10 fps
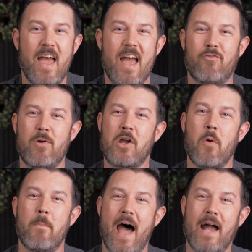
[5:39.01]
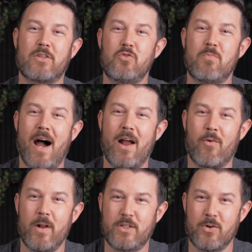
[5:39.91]
if we go back to my
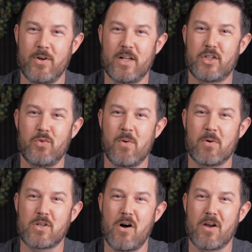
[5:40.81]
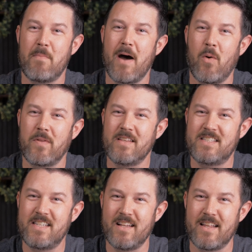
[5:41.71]
original issue we were talking about with the
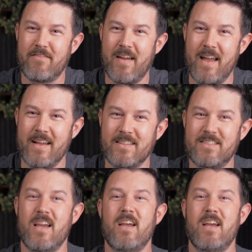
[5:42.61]
ceiling fans.